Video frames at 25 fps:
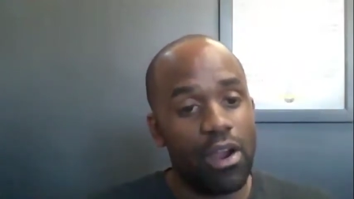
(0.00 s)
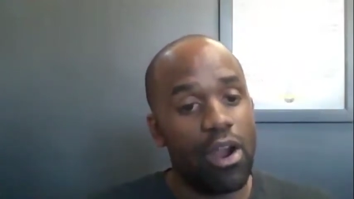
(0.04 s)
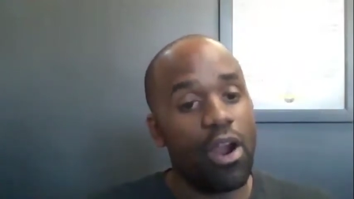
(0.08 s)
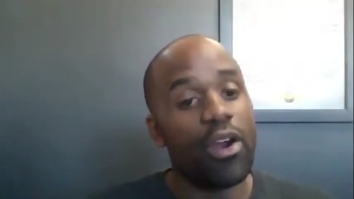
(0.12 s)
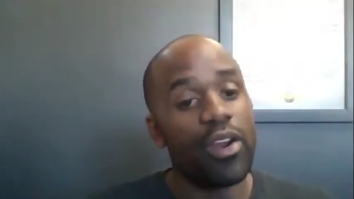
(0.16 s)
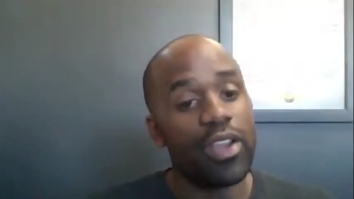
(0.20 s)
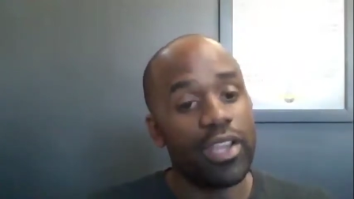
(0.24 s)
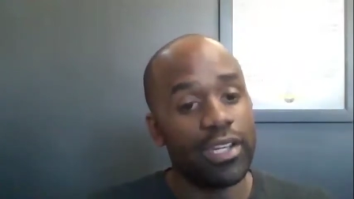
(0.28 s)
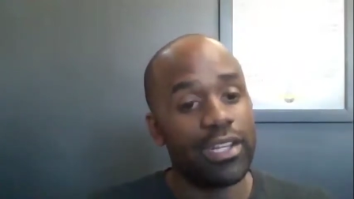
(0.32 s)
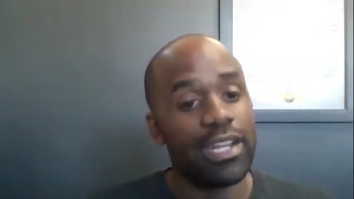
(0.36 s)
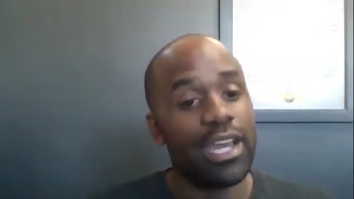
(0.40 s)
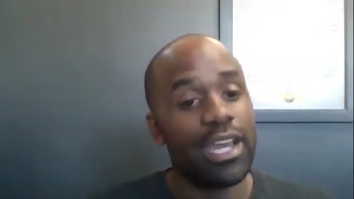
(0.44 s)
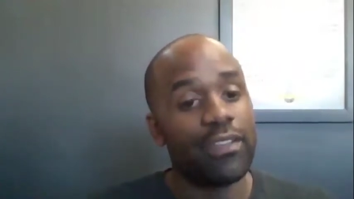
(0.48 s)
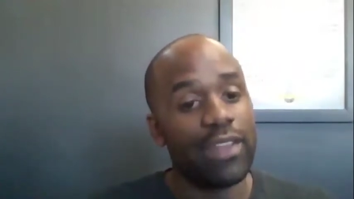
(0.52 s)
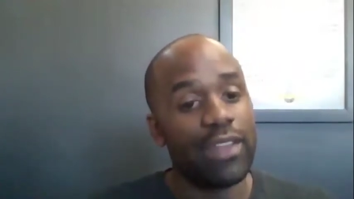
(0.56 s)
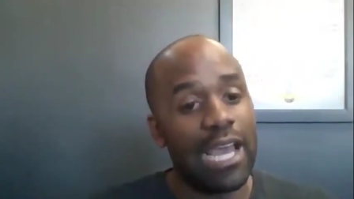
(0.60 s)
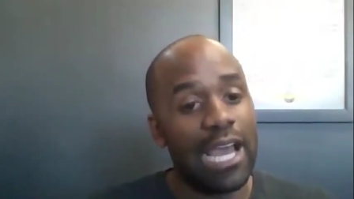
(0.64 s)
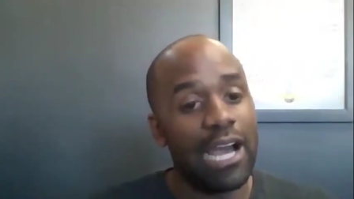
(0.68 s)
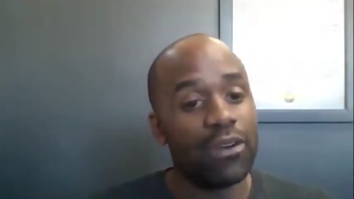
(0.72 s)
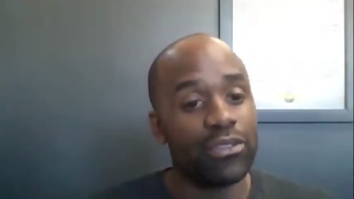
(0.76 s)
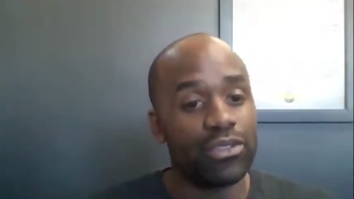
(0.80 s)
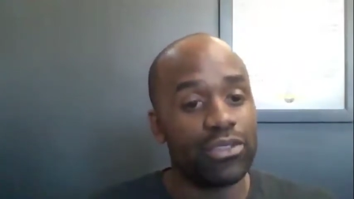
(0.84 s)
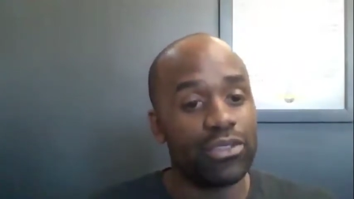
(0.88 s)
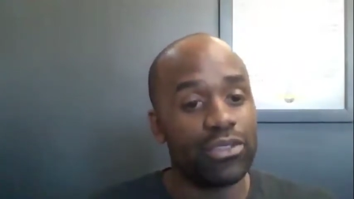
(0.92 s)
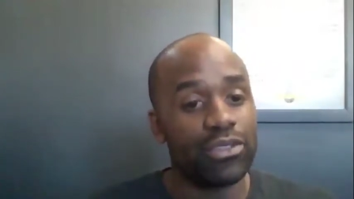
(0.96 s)
or you're going to have to
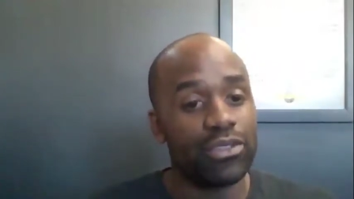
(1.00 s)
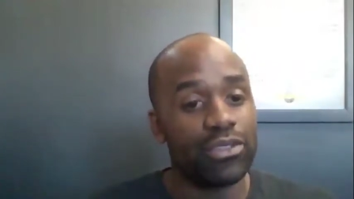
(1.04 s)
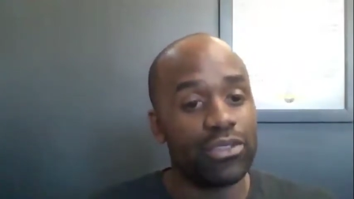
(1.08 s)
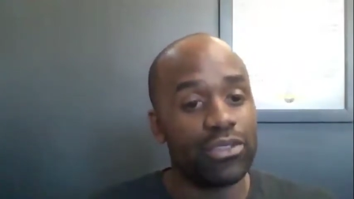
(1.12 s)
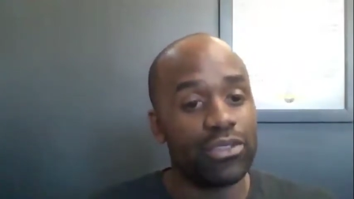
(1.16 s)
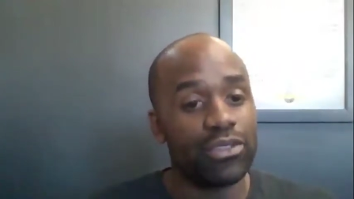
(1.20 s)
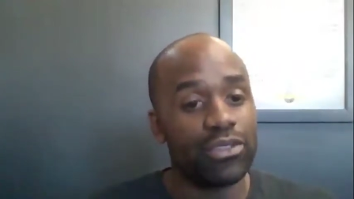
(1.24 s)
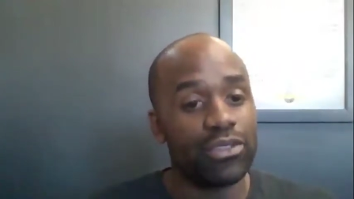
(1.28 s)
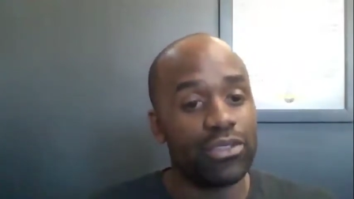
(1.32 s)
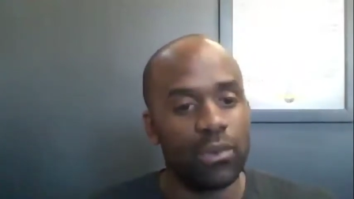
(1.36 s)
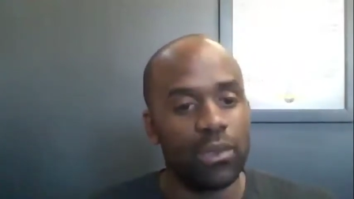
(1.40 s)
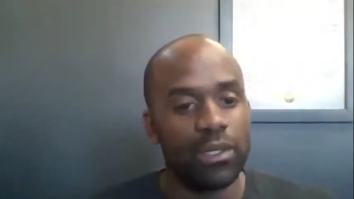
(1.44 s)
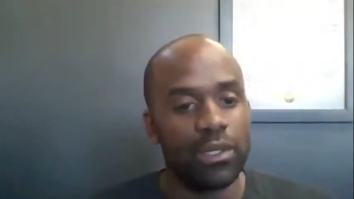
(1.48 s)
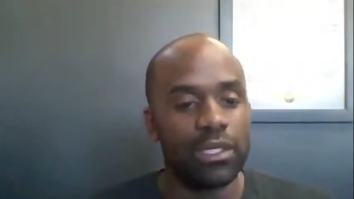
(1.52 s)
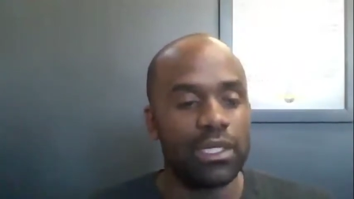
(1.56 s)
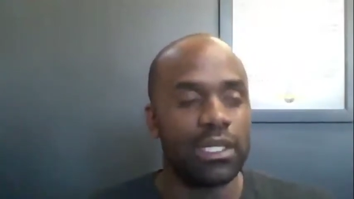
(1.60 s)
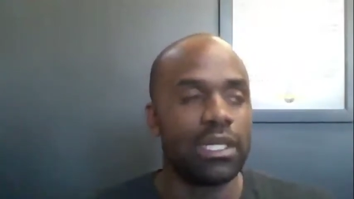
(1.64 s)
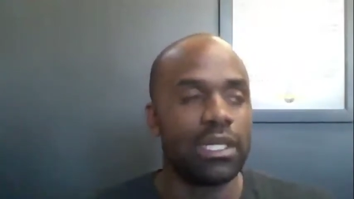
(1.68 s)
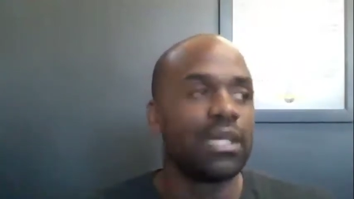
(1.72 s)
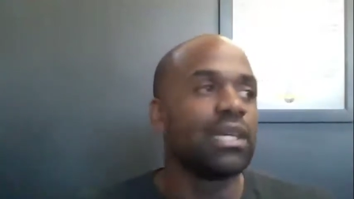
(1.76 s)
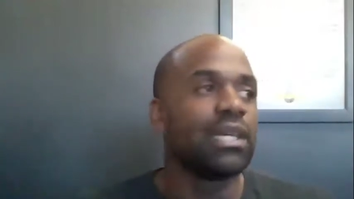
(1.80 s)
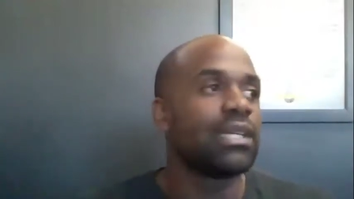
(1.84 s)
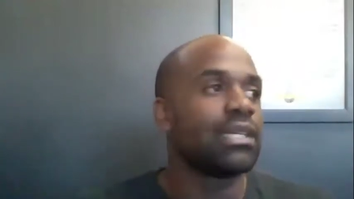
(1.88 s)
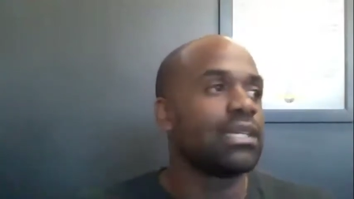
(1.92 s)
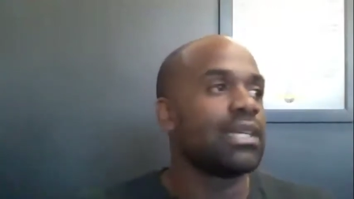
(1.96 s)
outsource it to someone.
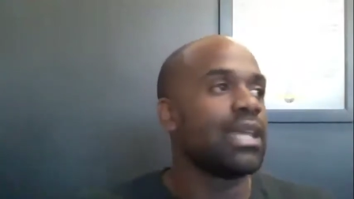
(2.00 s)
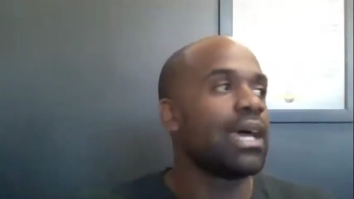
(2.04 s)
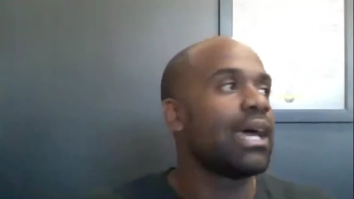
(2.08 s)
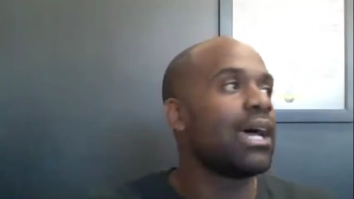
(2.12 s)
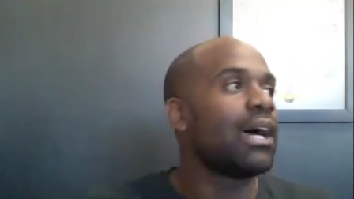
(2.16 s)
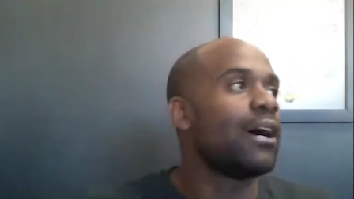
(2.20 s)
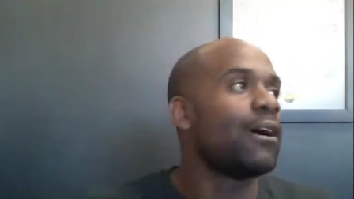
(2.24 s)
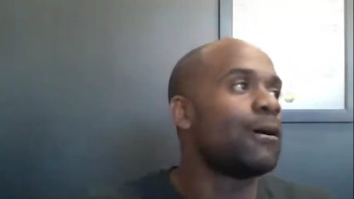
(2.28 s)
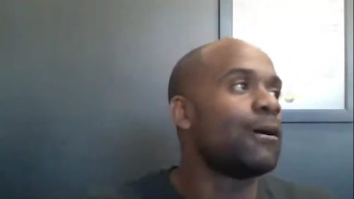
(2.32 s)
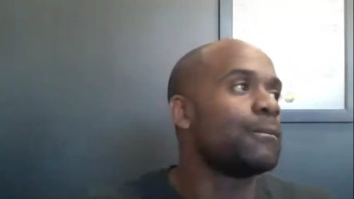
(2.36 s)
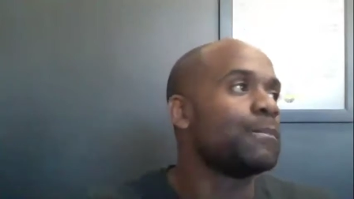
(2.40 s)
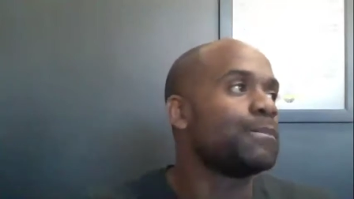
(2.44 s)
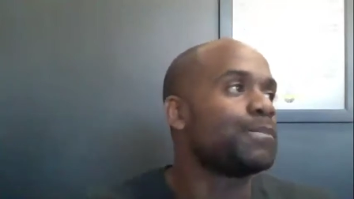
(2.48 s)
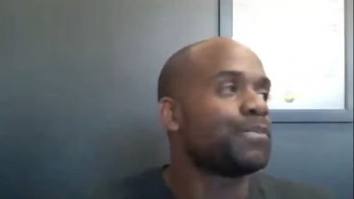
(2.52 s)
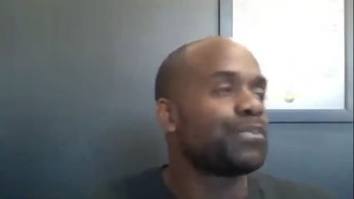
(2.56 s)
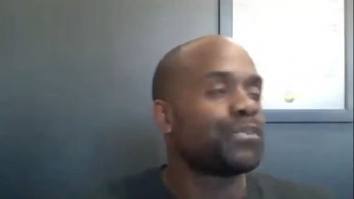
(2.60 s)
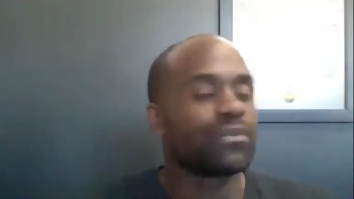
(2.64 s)
Now,